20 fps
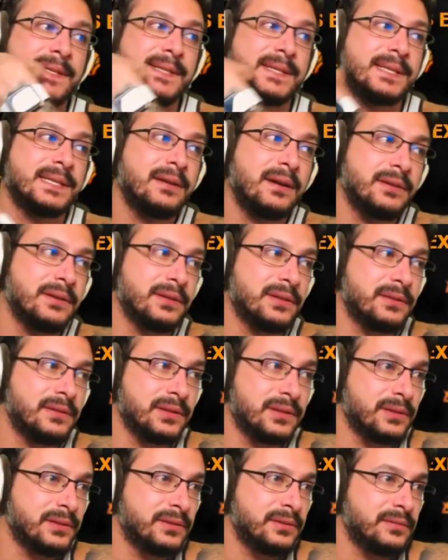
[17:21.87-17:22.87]
This card
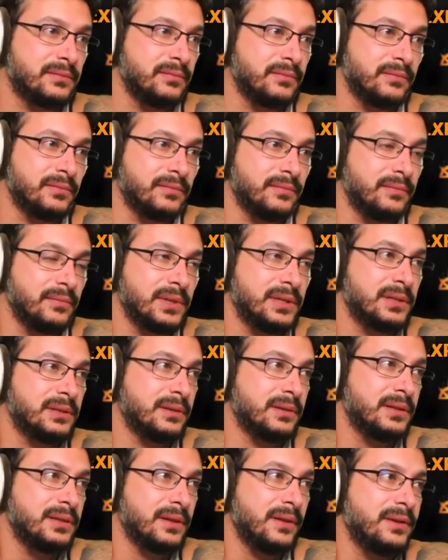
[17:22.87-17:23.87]
this
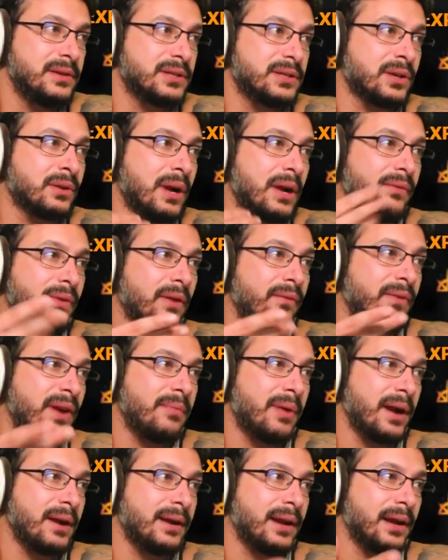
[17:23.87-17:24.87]
is great for your
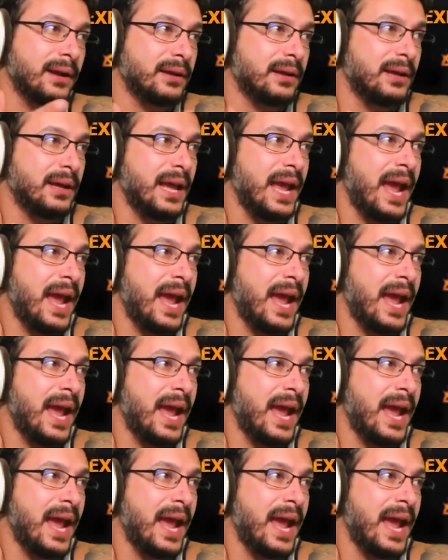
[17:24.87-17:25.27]
vampire deck